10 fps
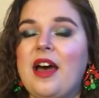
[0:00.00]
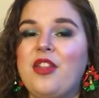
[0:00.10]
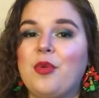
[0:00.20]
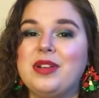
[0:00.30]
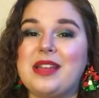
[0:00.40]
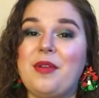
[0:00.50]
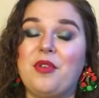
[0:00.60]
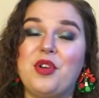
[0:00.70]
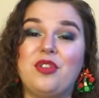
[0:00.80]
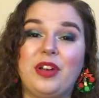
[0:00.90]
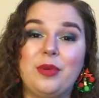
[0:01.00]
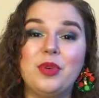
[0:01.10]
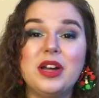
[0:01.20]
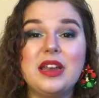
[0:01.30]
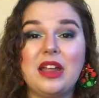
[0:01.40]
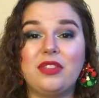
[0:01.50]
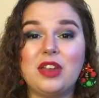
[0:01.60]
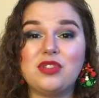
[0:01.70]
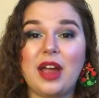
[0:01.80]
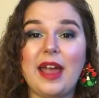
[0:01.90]
Other ones I don't know if I would if
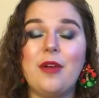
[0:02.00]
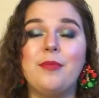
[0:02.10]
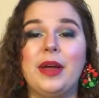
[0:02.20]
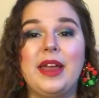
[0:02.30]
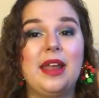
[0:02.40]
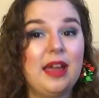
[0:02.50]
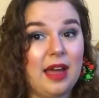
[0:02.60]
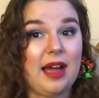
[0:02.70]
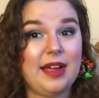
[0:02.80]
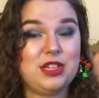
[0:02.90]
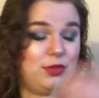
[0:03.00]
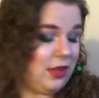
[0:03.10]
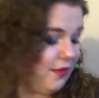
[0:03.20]
they dry up, but I do